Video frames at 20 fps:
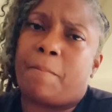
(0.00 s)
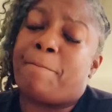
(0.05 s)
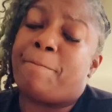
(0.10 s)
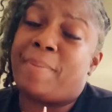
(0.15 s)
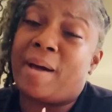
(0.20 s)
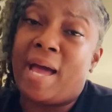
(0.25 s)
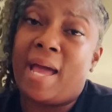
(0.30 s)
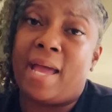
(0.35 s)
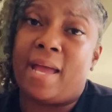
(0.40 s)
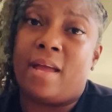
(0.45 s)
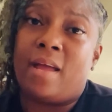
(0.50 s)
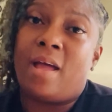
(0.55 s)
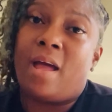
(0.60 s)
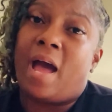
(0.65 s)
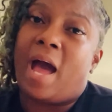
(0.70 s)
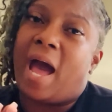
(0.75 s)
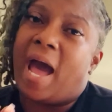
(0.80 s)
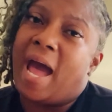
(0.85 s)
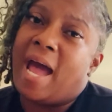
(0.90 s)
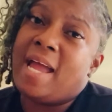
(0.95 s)
But
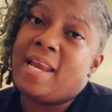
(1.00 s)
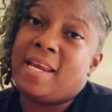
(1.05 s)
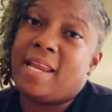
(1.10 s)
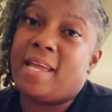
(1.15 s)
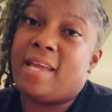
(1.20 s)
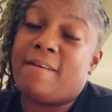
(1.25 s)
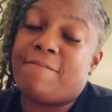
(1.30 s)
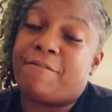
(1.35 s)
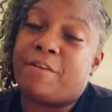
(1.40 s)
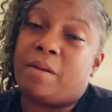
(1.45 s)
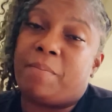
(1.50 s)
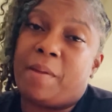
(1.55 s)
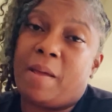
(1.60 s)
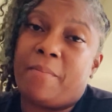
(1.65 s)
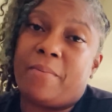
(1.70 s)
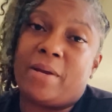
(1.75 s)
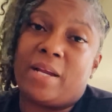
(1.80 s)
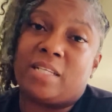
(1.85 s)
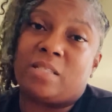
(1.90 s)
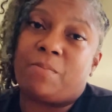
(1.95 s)
I need for the
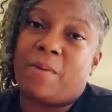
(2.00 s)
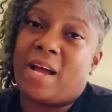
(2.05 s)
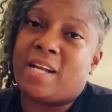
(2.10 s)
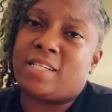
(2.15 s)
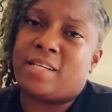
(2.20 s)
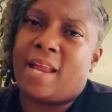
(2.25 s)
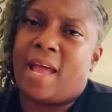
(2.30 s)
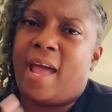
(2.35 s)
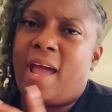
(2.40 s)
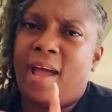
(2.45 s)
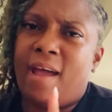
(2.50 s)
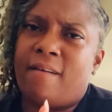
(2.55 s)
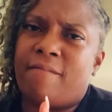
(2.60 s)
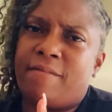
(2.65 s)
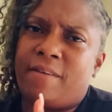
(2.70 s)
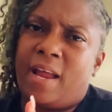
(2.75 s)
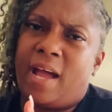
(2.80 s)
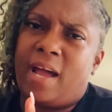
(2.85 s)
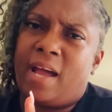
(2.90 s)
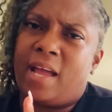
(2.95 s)
people that's watching that have
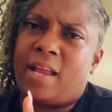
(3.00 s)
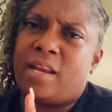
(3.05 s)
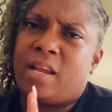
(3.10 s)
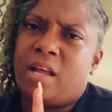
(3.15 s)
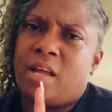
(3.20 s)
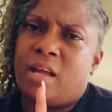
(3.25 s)
not